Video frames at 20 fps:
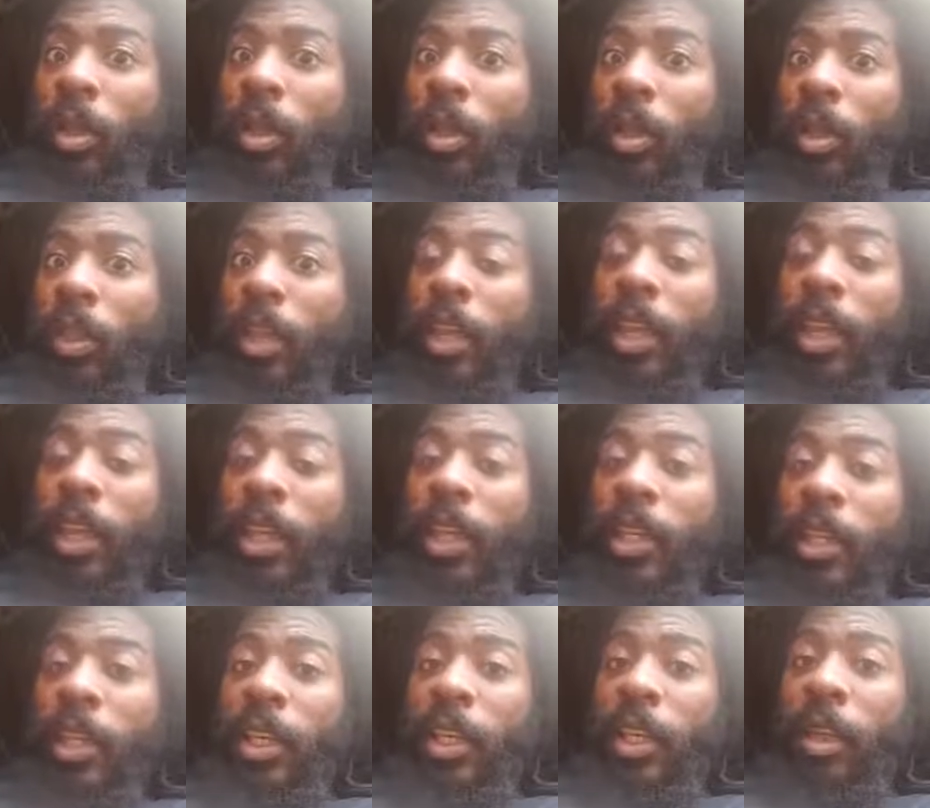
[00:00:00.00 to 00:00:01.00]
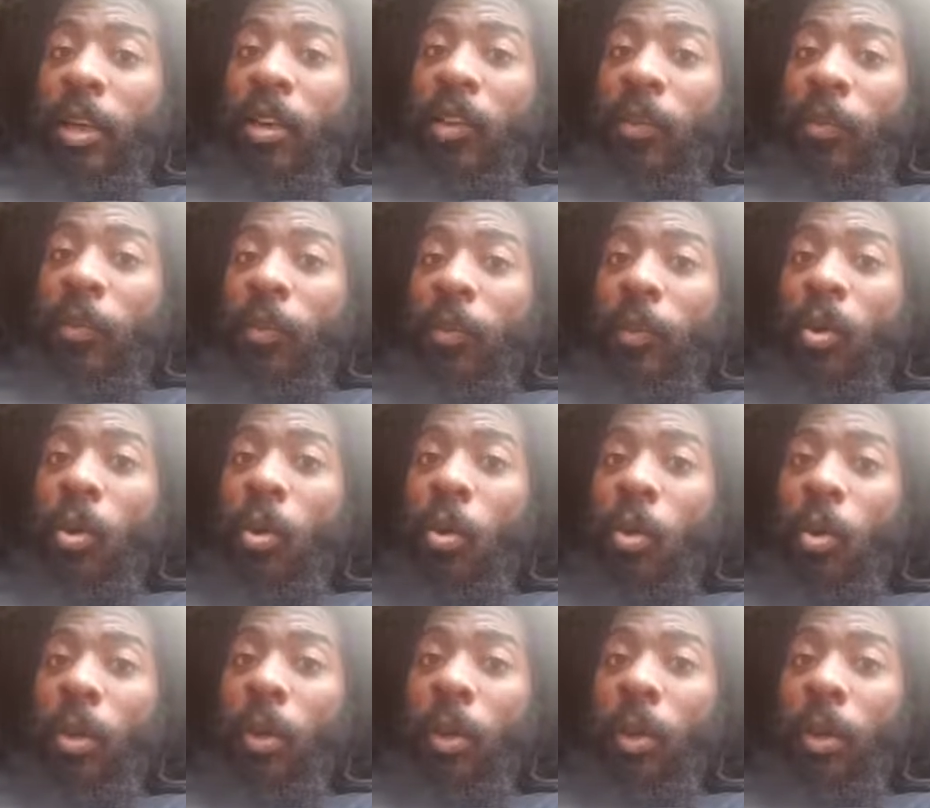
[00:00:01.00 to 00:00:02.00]
the ending of
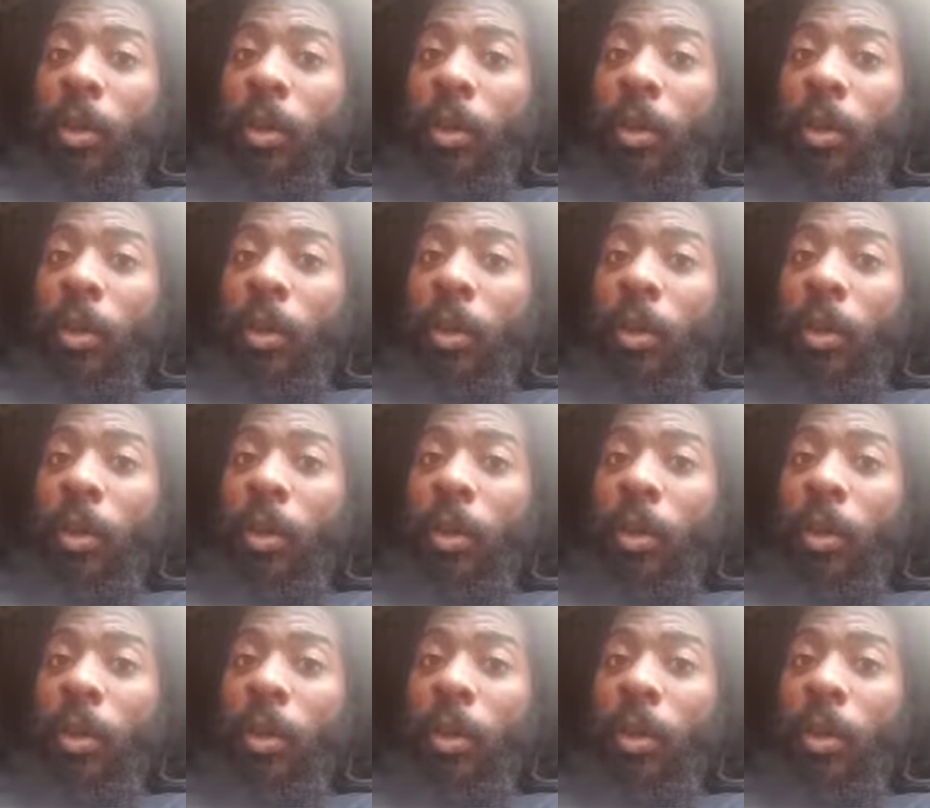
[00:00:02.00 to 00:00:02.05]
war.